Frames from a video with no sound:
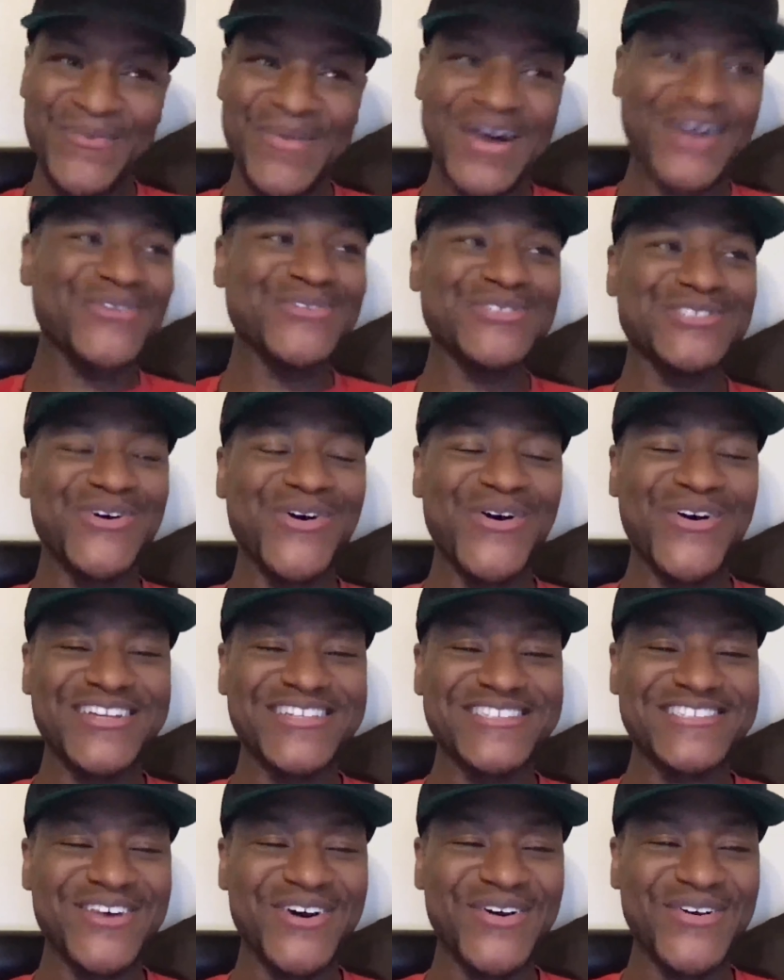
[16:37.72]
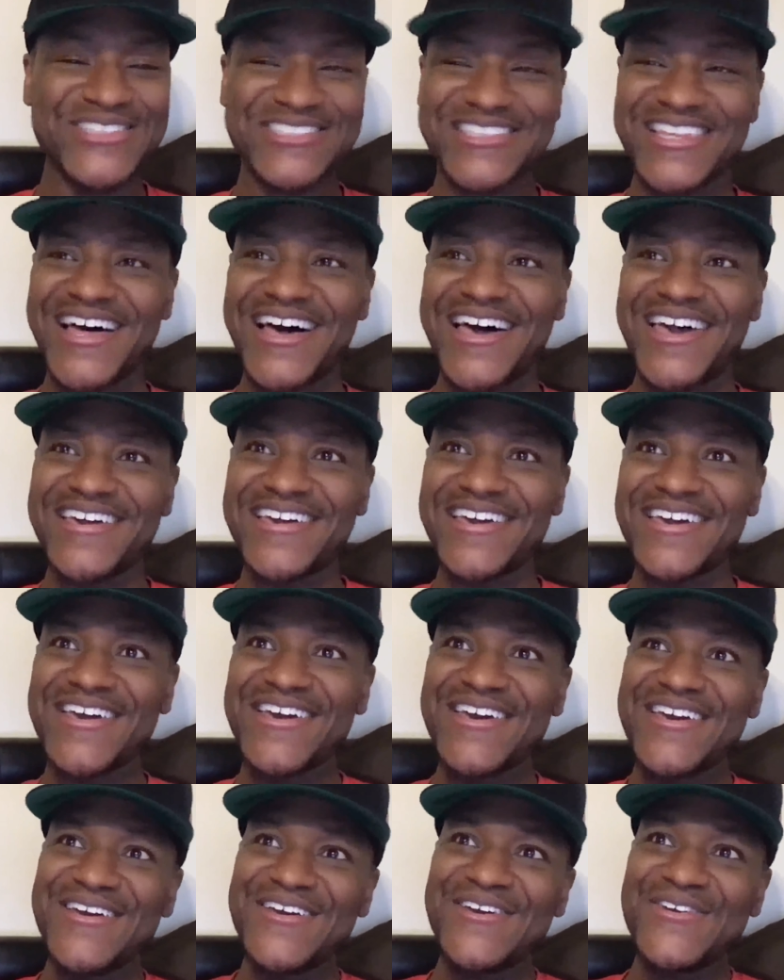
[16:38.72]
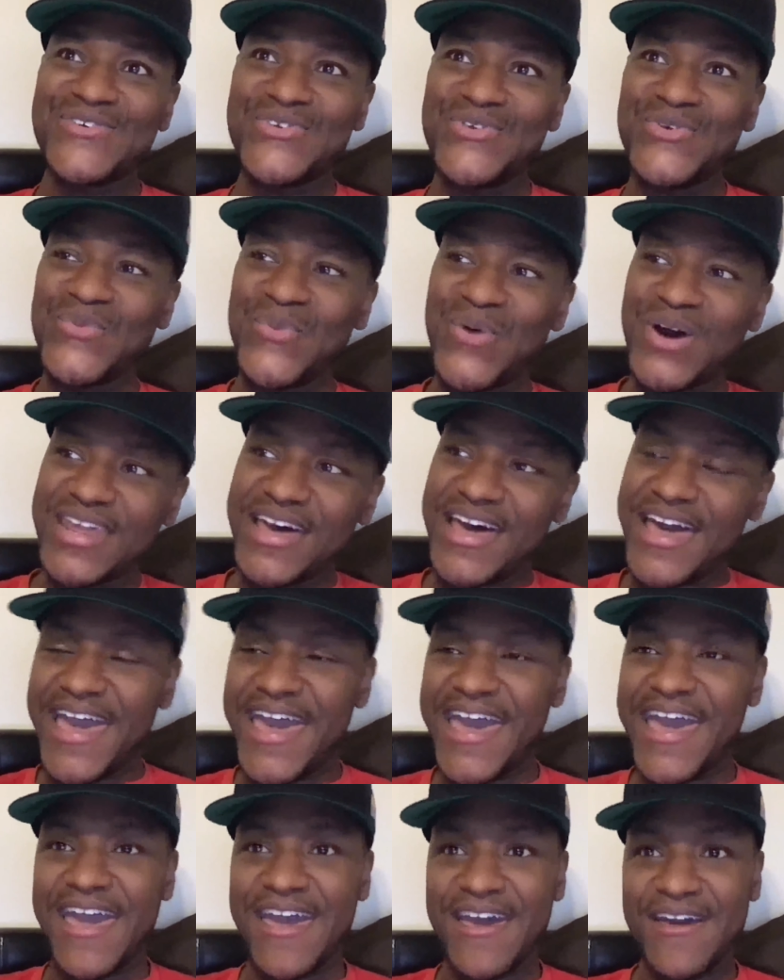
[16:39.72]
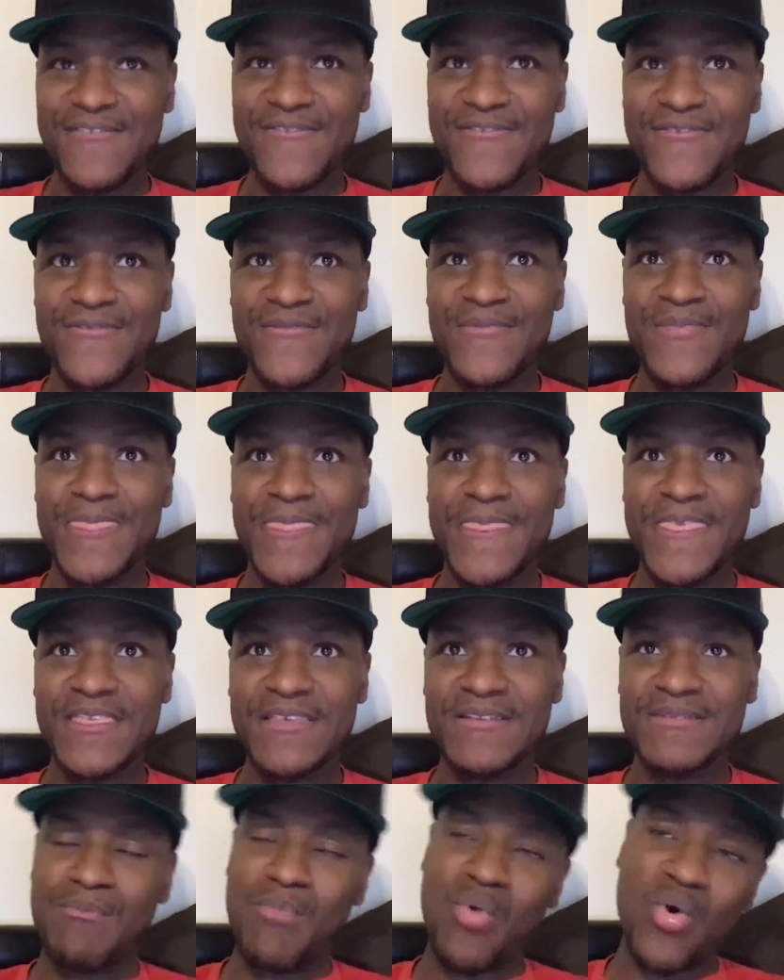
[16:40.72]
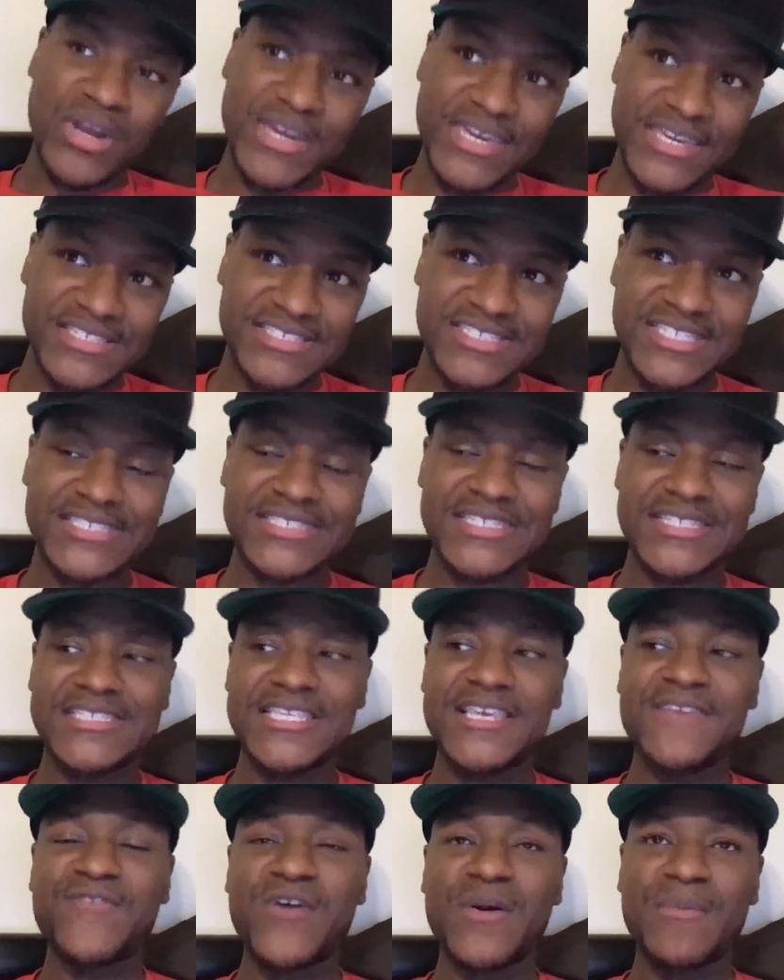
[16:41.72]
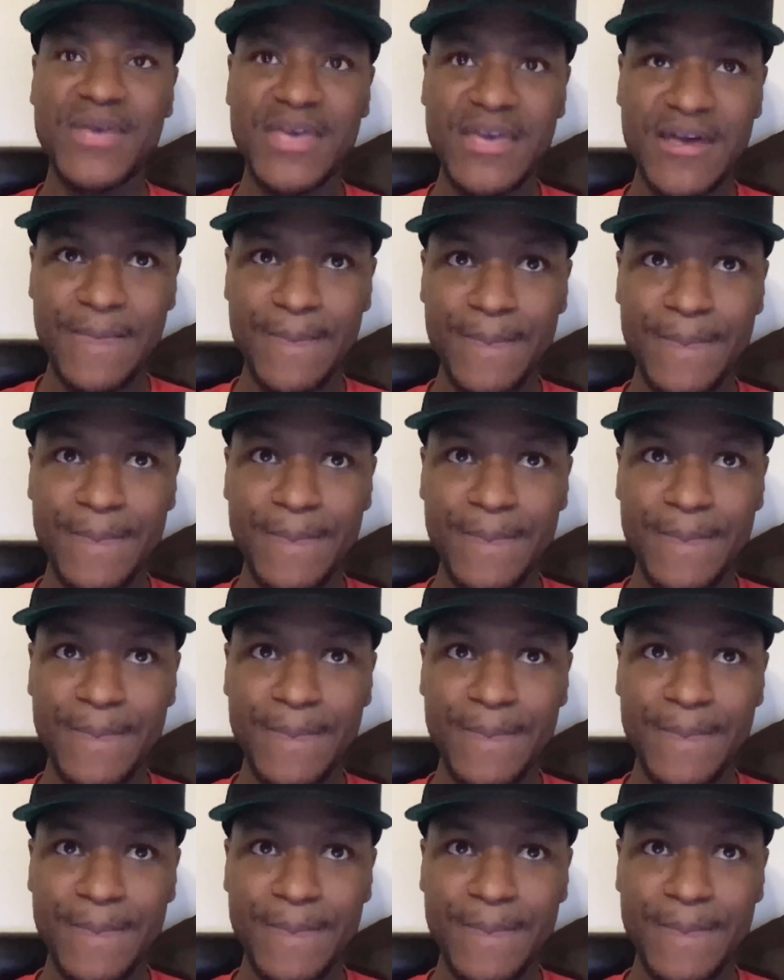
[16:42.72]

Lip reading: Michael Jordan. So it's like you want to have more consistency from him.